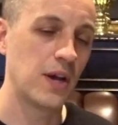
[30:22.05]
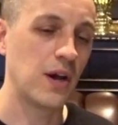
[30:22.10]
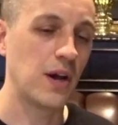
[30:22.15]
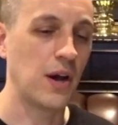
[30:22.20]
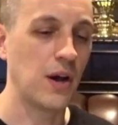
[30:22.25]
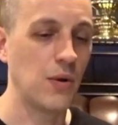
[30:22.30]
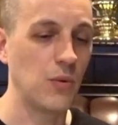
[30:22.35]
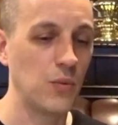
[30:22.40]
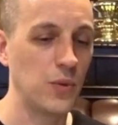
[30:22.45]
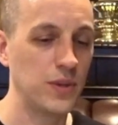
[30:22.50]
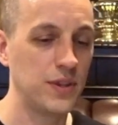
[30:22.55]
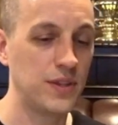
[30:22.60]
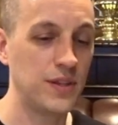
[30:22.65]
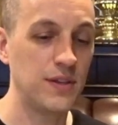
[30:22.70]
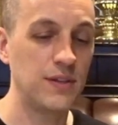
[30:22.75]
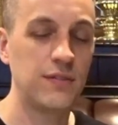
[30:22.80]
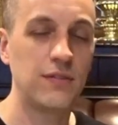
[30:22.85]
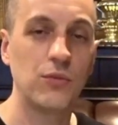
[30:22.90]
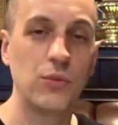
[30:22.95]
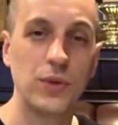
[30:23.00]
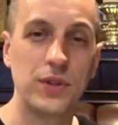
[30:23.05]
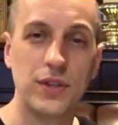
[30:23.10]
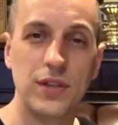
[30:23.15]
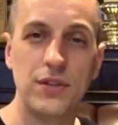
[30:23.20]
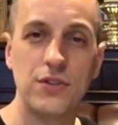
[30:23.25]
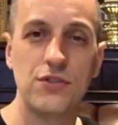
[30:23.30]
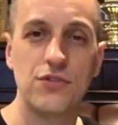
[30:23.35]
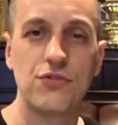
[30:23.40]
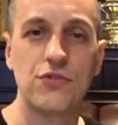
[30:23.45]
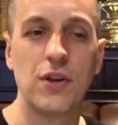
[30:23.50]
uh, with these with
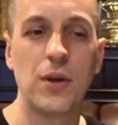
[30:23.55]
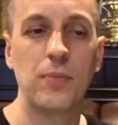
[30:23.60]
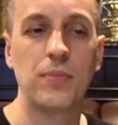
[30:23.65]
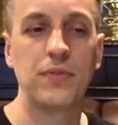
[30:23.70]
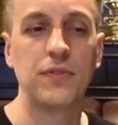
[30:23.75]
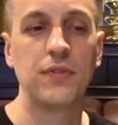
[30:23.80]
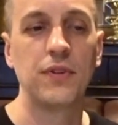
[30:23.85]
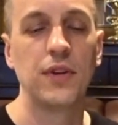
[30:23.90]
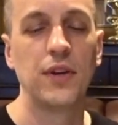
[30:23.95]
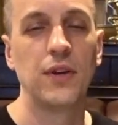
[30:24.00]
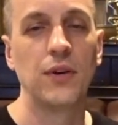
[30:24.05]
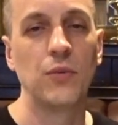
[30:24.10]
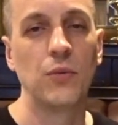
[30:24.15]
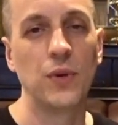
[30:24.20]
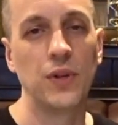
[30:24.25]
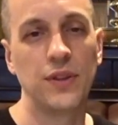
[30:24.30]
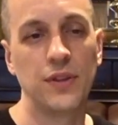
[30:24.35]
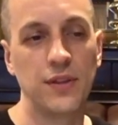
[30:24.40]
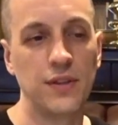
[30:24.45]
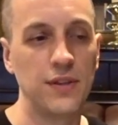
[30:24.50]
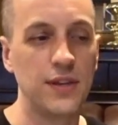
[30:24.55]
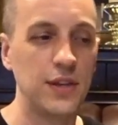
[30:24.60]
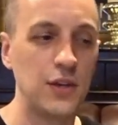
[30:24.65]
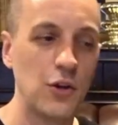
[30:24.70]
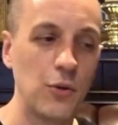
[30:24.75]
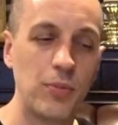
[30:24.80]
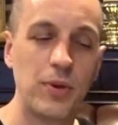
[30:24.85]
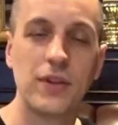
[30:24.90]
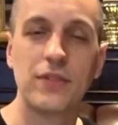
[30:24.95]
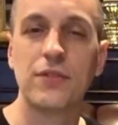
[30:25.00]
these strips, with the
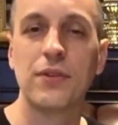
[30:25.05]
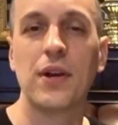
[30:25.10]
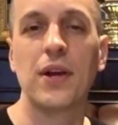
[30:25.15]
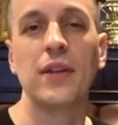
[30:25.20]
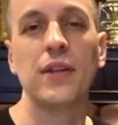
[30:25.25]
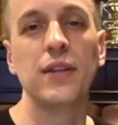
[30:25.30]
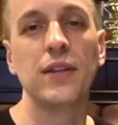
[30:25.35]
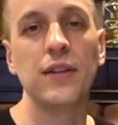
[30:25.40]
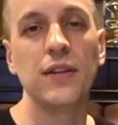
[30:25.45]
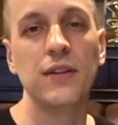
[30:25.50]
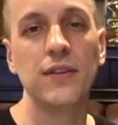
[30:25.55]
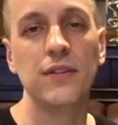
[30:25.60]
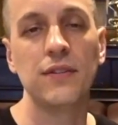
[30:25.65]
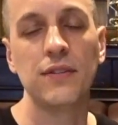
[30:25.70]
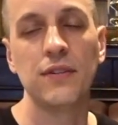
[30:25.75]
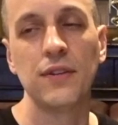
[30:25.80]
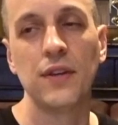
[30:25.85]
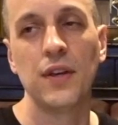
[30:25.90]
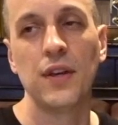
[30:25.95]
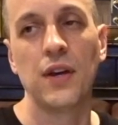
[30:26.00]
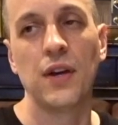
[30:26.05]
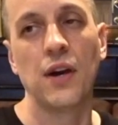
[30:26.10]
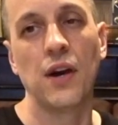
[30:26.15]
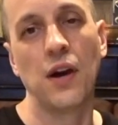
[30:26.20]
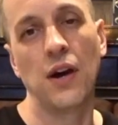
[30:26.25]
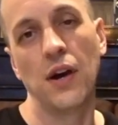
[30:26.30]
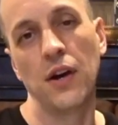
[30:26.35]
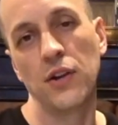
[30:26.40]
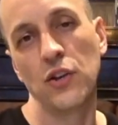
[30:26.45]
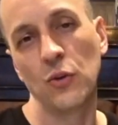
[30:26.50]
NeoPixel LEDs.
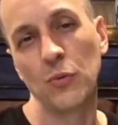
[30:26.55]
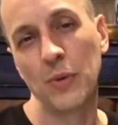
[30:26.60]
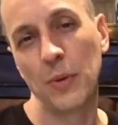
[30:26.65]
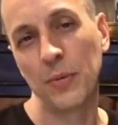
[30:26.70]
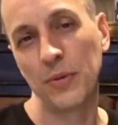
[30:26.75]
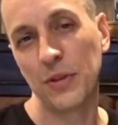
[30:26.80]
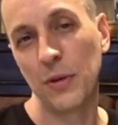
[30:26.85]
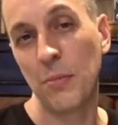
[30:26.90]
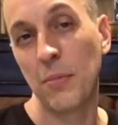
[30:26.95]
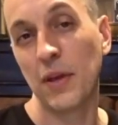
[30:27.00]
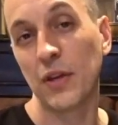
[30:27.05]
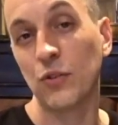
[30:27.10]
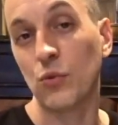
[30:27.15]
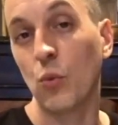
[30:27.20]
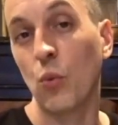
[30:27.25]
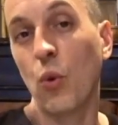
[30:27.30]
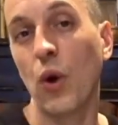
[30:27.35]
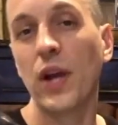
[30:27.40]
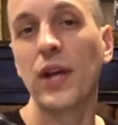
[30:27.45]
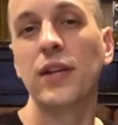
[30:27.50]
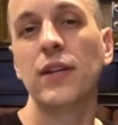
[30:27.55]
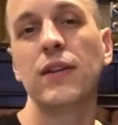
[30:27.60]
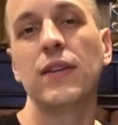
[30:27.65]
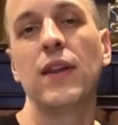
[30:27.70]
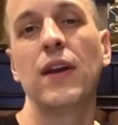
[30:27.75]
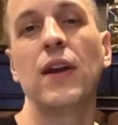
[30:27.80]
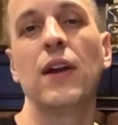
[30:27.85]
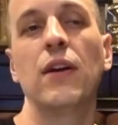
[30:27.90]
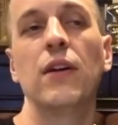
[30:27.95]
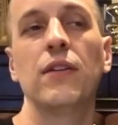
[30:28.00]
Uh, you'll be able to mix white in
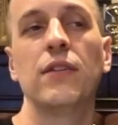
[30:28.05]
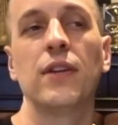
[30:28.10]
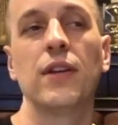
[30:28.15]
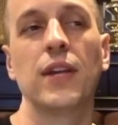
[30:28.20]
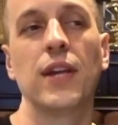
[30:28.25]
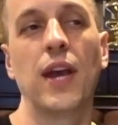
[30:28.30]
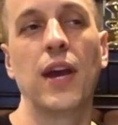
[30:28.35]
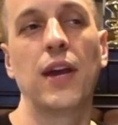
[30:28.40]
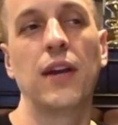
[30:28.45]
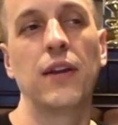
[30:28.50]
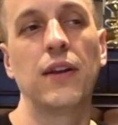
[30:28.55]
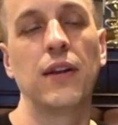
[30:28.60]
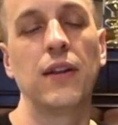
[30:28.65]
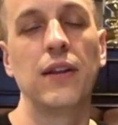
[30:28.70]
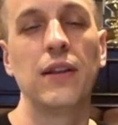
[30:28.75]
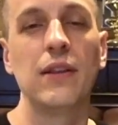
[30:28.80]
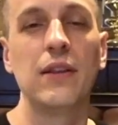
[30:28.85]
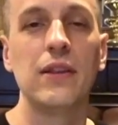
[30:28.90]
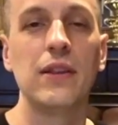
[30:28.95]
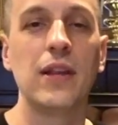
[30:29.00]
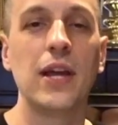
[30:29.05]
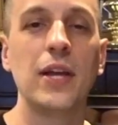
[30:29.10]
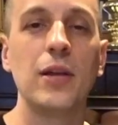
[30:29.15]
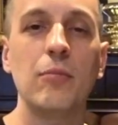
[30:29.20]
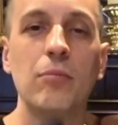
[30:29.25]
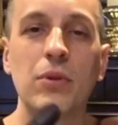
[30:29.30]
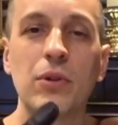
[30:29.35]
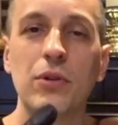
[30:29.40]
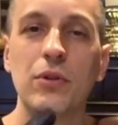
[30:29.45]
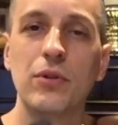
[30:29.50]
there to get
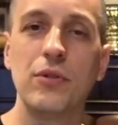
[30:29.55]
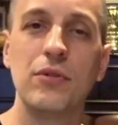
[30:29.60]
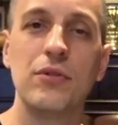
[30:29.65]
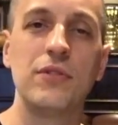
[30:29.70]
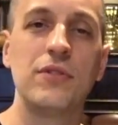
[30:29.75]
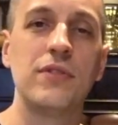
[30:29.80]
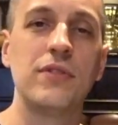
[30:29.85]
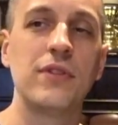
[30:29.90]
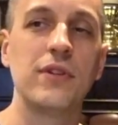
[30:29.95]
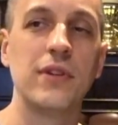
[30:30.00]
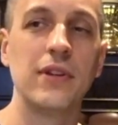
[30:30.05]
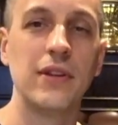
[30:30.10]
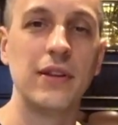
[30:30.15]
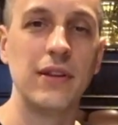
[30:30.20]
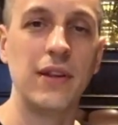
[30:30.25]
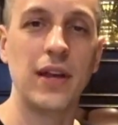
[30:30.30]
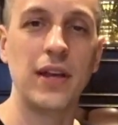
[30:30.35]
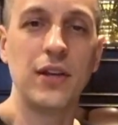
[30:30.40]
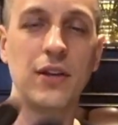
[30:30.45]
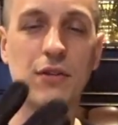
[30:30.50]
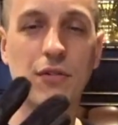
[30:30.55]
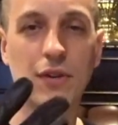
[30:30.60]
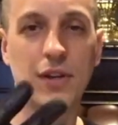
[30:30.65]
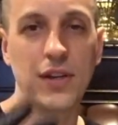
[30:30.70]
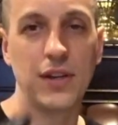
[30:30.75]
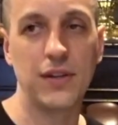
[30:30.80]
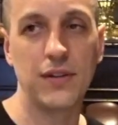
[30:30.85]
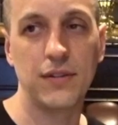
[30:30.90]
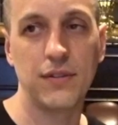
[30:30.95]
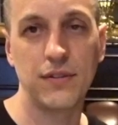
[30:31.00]
light blues, light
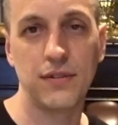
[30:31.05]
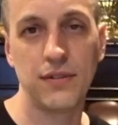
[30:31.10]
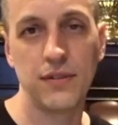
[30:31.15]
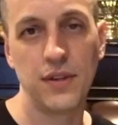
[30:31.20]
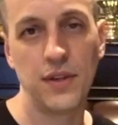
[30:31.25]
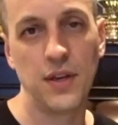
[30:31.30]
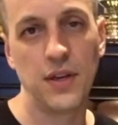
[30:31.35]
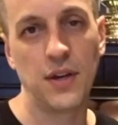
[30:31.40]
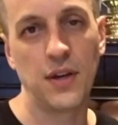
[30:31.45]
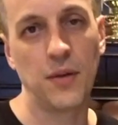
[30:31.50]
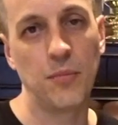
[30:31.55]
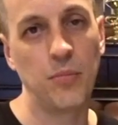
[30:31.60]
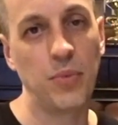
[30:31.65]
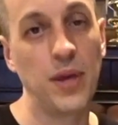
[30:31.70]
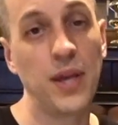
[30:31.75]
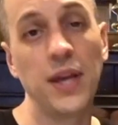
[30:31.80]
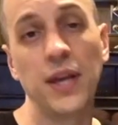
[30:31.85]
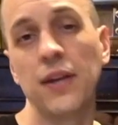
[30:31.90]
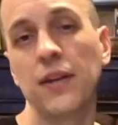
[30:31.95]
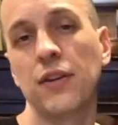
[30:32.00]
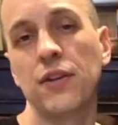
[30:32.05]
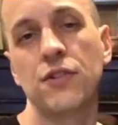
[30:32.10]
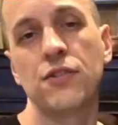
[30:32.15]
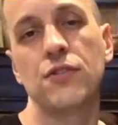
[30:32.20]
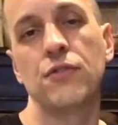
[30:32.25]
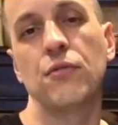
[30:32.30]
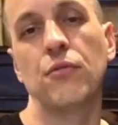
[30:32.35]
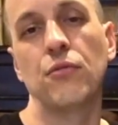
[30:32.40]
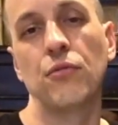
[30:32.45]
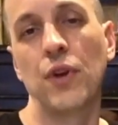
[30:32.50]
greens,
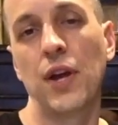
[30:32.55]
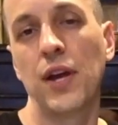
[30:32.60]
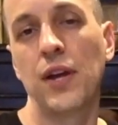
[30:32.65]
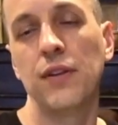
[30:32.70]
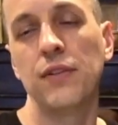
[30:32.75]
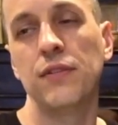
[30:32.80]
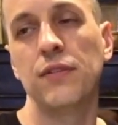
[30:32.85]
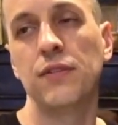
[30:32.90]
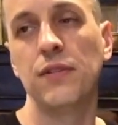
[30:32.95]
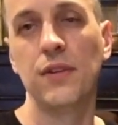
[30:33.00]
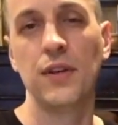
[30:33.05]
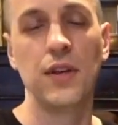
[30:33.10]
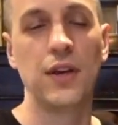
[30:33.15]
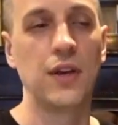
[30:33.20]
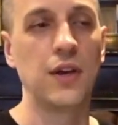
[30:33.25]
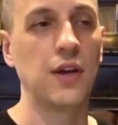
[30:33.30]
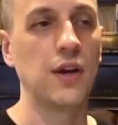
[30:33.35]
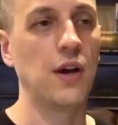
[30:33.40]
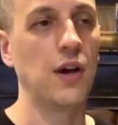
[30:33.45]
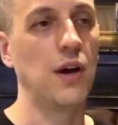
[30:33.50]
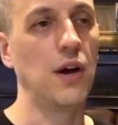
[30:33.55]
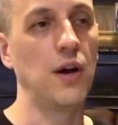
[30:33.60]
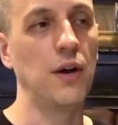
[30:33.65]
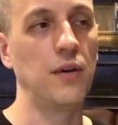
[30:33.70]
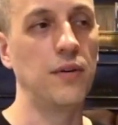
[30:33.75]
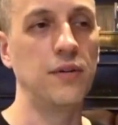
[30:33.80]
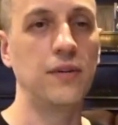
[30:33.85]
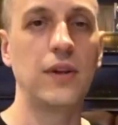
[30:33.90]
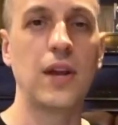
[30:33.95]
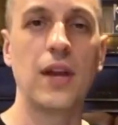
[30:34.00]
pinkish reds,
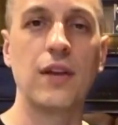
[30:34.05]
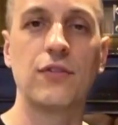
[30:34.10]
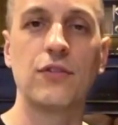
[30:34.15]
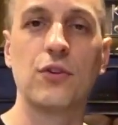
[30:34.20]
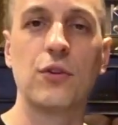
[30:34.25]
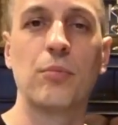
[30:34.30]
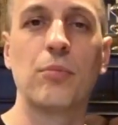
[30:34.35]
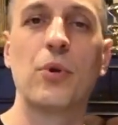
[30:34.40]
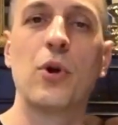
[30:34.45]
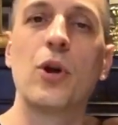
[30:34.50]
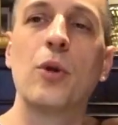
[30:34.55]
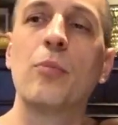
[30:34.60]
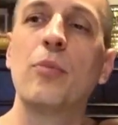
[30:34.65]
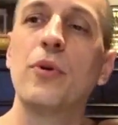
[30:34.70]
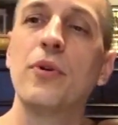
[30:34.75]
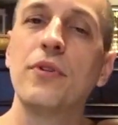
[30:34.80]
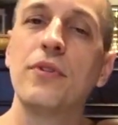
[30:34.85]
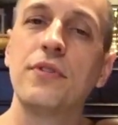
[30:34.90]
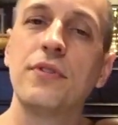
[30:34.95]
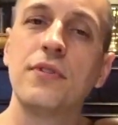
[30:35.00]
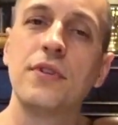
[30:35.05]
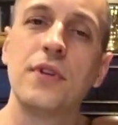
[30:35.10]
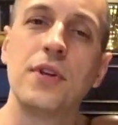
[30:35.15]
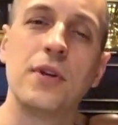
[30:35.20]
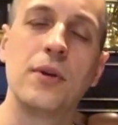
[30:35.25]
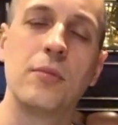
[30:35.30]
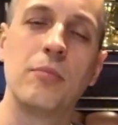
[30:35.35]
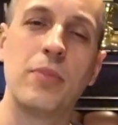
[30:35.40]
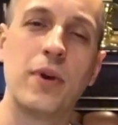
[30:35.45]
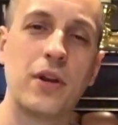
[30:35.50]
uh, nicer purples,
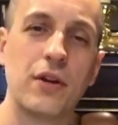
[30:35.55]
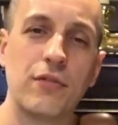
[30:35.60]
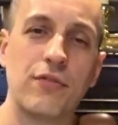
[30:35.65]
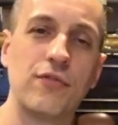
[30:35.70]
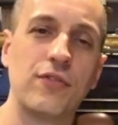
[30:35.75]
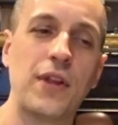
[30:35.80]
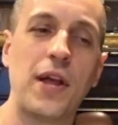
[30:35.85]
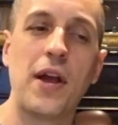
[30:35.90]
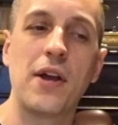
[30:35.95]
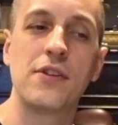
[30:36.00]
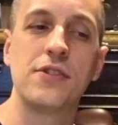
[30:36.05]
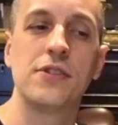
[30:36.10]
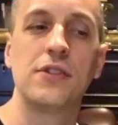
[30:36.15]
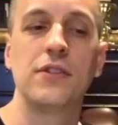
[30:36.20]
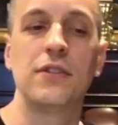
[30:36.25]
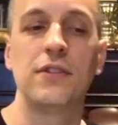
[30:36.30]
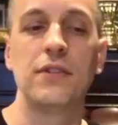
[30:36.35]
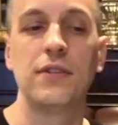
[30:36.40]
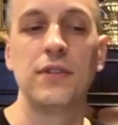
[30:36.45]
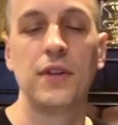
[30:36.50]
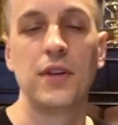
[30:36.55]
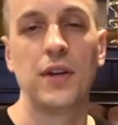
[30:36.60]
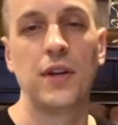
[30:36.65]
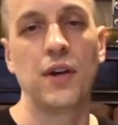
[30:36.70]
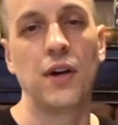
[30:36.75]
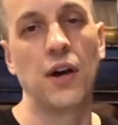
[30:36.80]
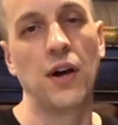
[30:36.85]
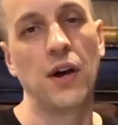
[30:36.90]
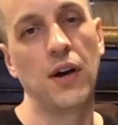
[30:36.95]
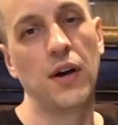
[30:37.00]
better flashes,
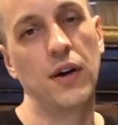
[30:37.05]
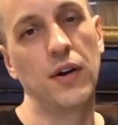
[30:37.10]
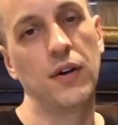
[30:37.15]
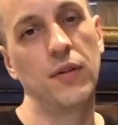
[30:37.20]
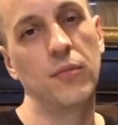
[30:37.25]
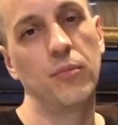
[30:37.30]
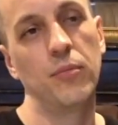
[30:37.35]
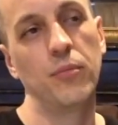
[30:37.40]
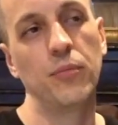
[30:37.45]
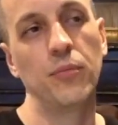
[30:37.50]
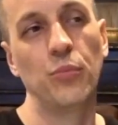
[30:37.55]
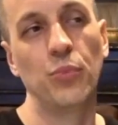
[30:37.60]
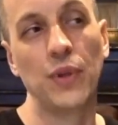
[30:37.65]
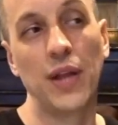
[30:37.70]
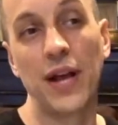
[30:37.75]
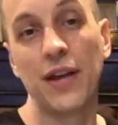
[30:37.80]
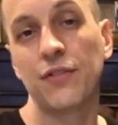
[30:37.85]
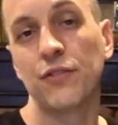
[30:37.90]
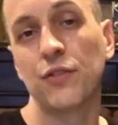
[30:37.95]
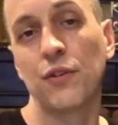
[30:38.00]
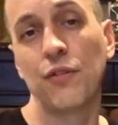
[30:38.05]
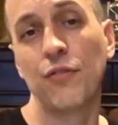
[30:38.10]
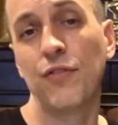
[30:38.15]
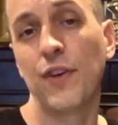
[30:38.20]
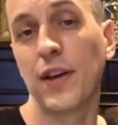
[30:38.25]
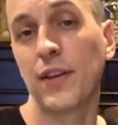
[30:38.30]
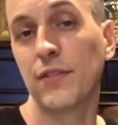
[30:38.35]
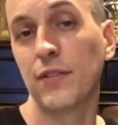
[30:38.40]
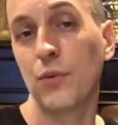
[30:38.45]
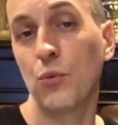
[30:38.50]
uh, blaster
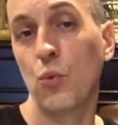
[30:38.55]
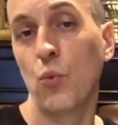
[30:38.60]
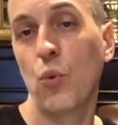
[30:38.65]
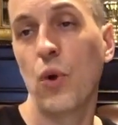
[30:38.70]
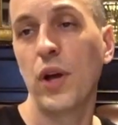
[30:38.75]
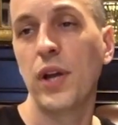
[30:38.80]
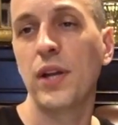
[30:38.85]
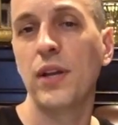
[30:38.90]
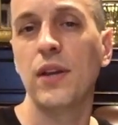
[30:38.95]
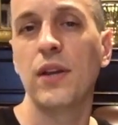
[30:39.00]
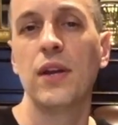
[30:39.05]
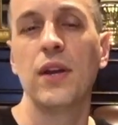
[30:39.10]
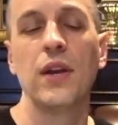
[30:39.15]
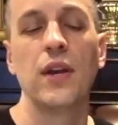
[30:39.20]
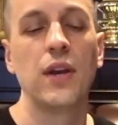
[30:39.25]
effects in white.